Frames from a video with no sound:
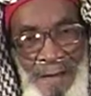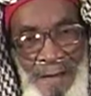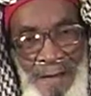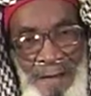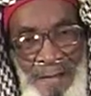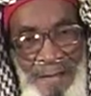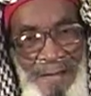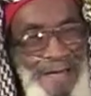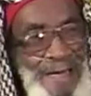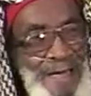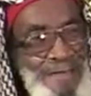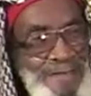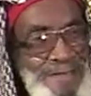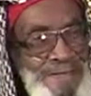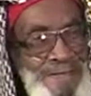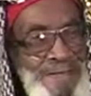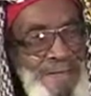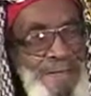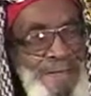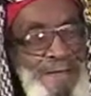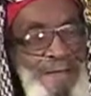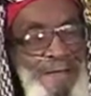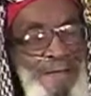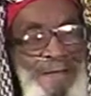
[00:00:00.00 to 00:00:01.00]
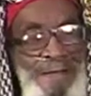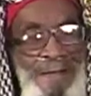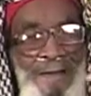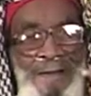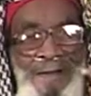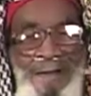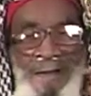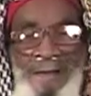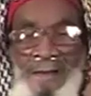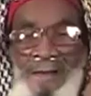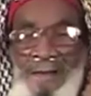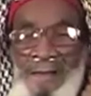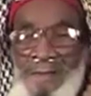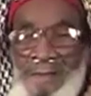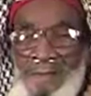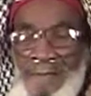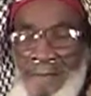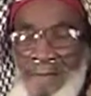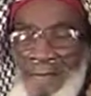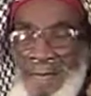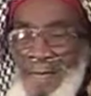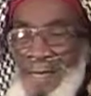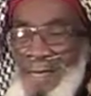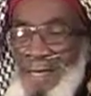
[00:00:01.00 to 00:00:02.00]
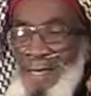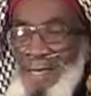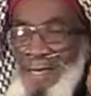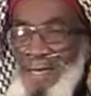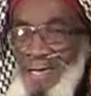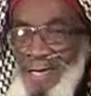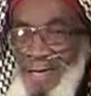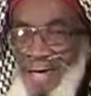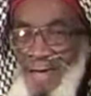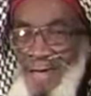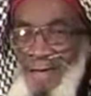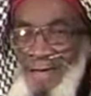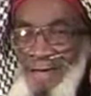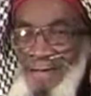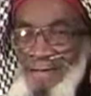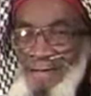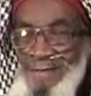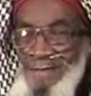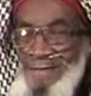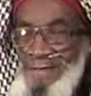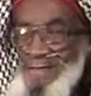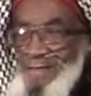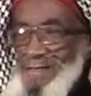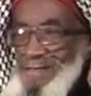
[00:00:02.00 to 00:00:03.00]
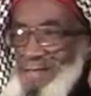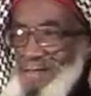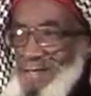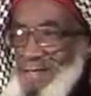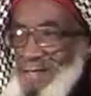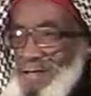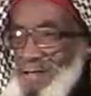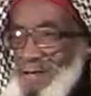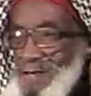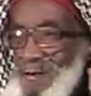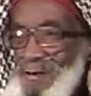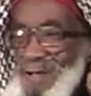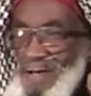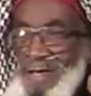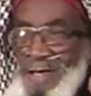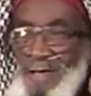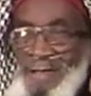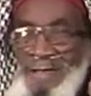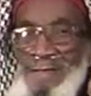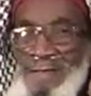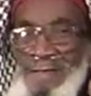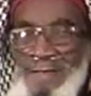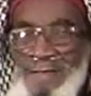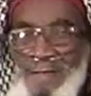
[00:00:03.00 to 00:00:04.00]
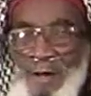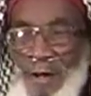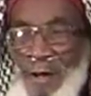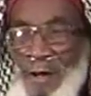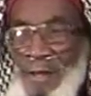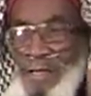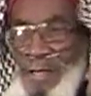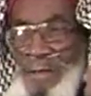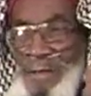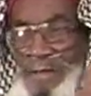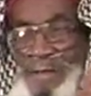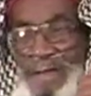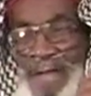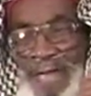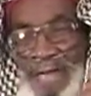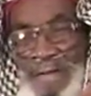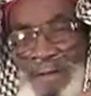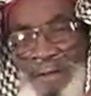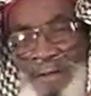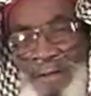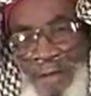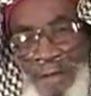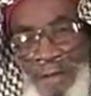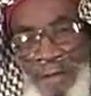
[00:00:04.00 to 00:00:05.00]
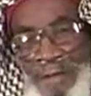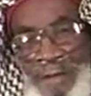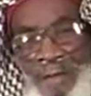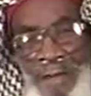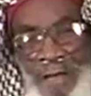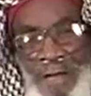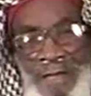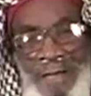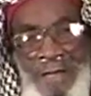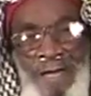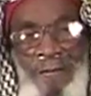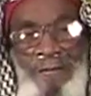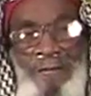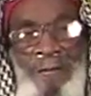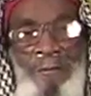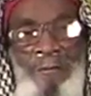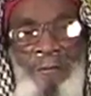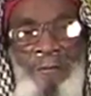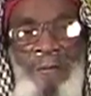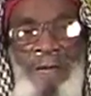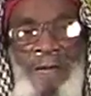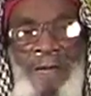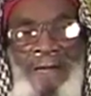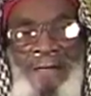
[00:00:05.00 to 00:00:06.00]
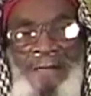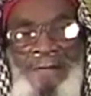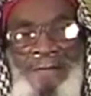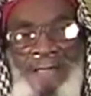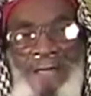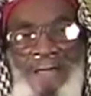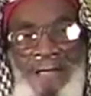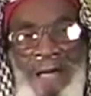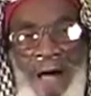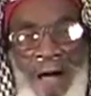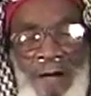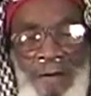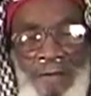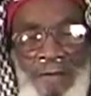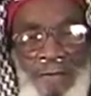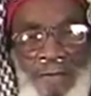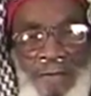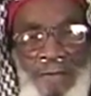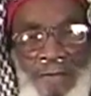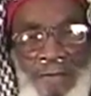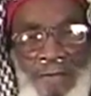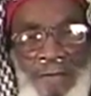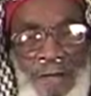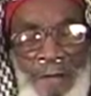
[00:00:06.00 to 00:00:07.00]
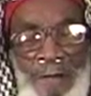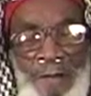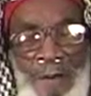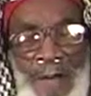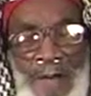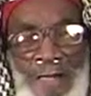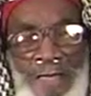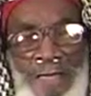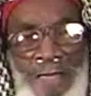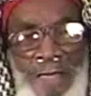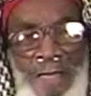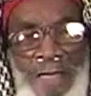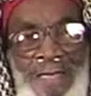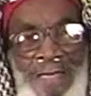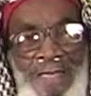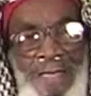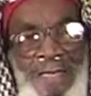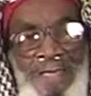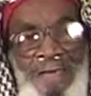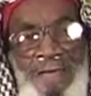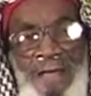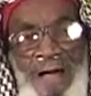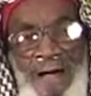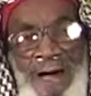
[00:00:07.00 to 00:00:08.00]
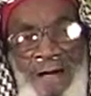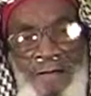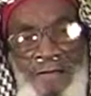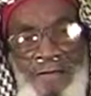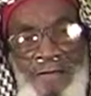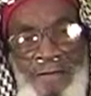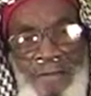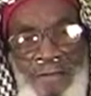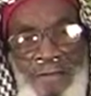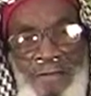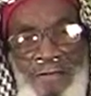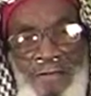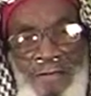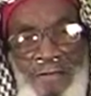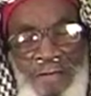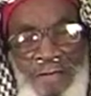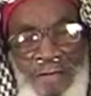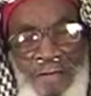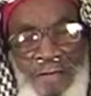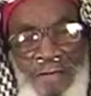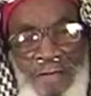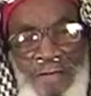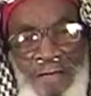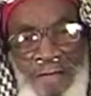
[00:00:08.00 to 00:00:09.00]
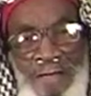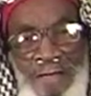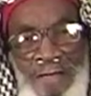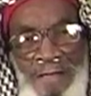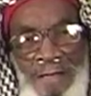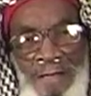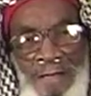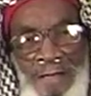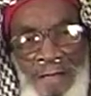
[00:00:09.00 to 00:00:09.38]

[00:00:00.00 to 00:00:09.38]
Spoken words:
But I see kings and queens and all them kind of people giving millions of dollars to somebody that's contrary to the deen.